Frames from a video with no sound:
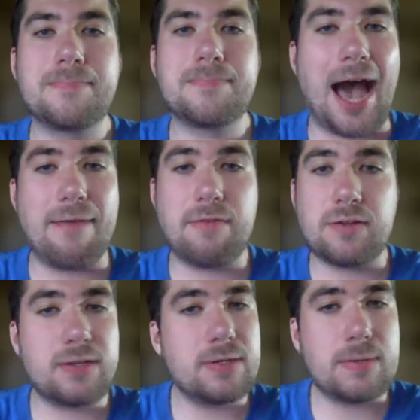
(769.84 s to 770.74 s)

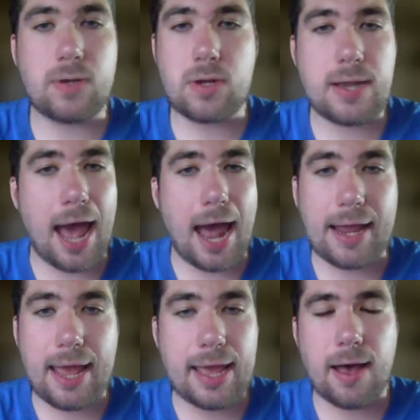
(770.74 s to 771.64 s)
Ivy's not
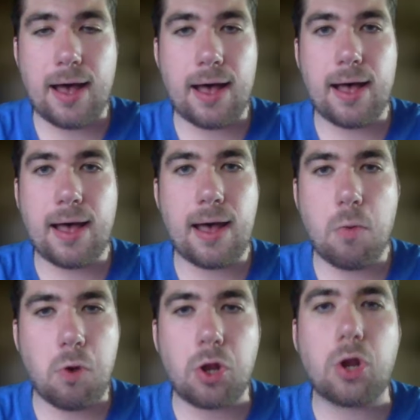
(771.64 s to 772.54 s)
a
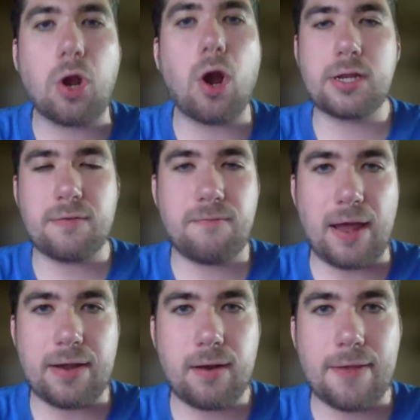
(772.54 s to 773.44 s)
regarded
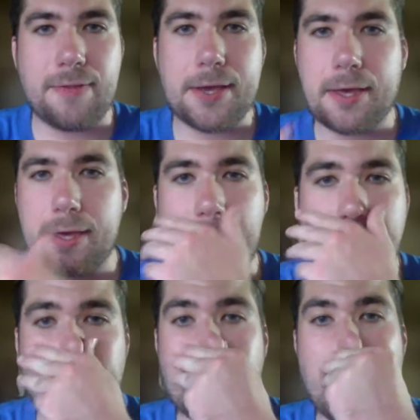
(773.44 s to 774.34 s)
defender. I think Cade
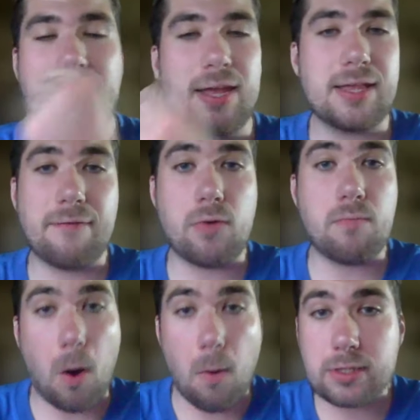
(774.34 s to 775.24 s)
Cunningham can give you
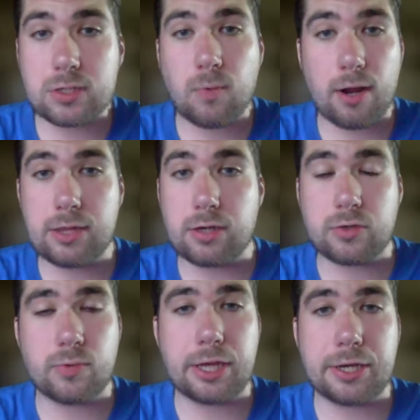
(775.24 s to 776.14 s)
moments where he looks
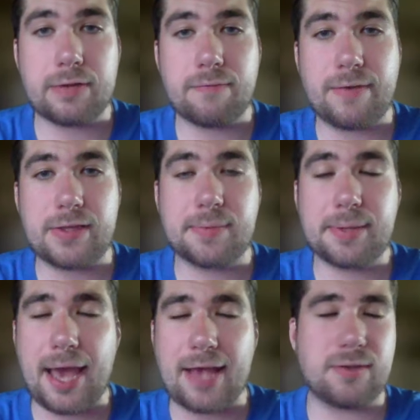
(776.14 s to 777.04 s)
really good
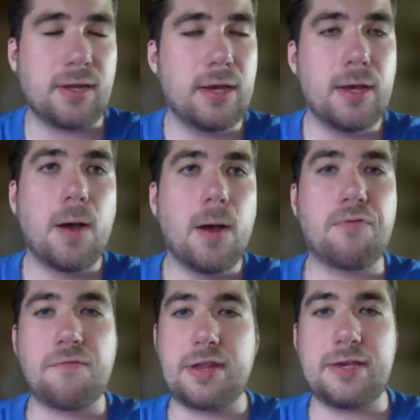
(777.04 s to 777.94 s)
defensively. Hasn't
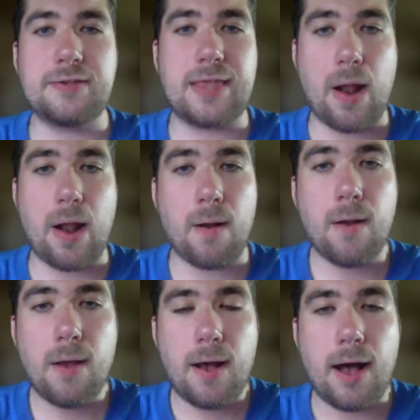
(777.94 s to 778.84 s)
proven he's there
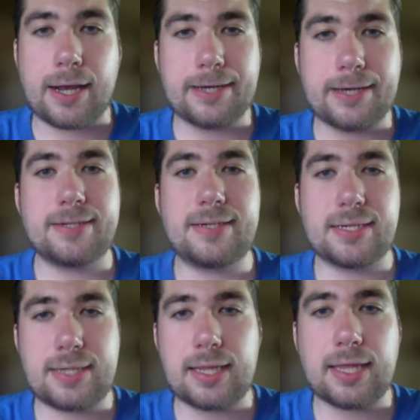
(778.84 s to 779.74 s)

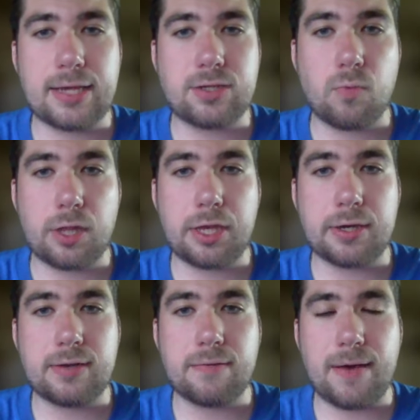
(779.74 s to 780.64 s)
consistently as a really
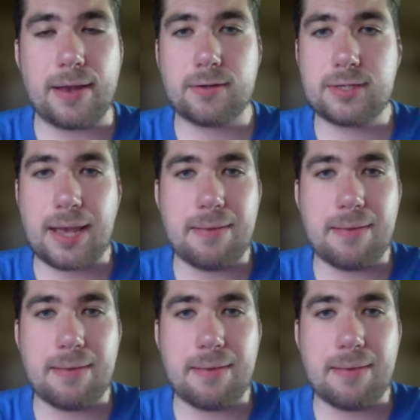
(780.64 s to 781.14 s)
good defender. Same